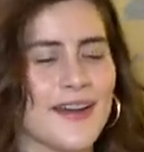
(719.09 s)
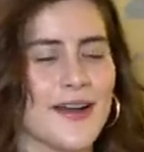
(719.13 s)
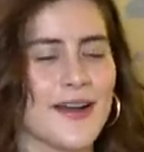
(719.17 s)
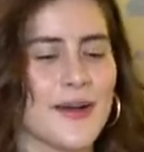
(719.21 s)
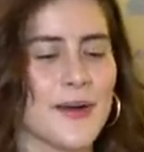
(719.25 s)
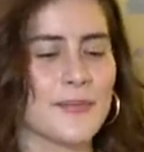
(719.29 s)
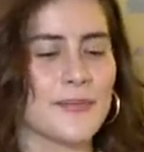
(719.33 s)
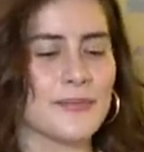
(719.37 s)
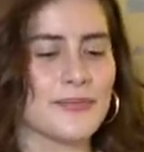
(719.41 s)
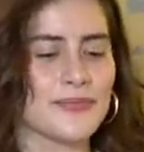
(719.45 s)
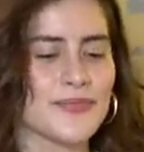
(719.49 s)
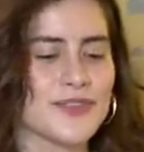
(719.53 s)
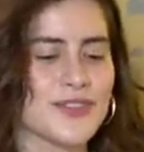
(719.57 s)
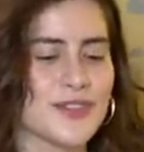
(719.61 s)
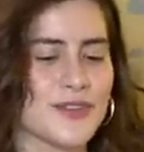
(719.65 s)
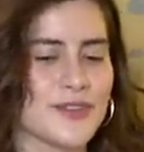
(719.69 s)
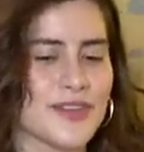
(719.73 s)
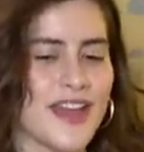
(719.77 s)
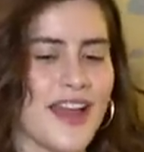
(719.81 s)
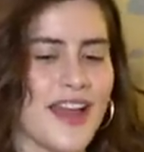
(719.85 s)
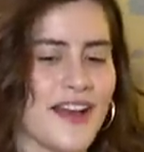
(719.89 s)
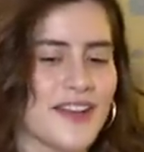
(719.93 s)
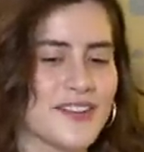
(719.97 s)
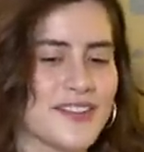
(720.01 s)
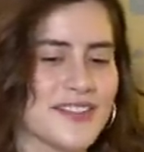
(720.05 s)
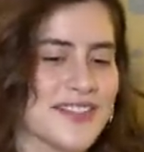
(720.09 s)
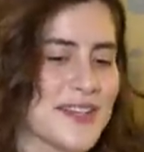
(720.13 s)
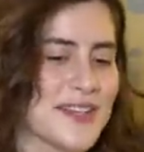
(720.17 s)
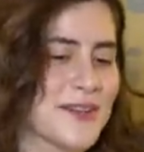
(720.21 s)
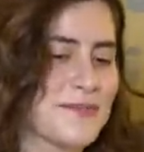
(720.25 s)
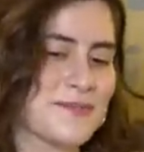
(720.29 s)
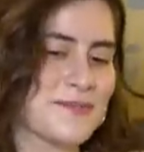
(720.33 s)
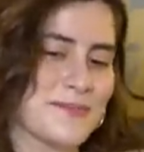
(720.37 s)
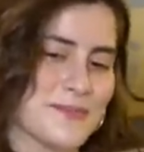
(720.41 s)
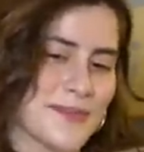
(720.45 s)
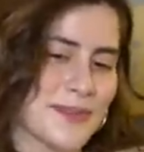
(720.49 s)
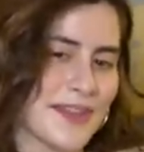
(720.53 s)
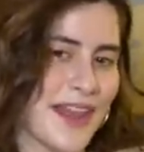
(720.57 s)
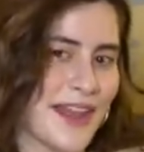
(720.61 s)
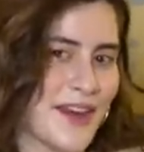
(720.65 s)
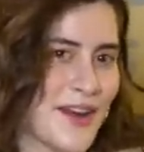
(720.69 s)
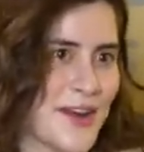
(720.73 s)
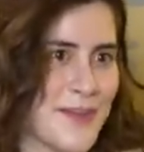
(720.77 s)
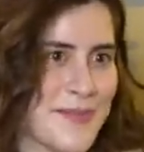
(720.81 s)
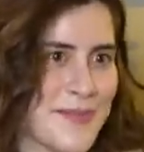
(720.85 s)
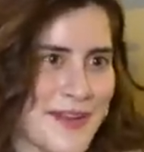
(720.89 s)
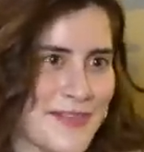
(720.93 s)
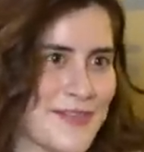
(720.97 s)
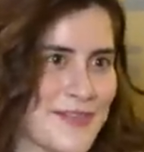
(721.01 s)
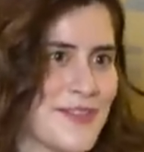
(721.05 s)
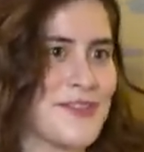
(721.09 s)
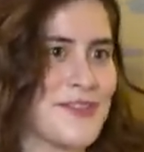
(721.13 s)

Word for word: Mm. Um, so yeah, I'll just like let all my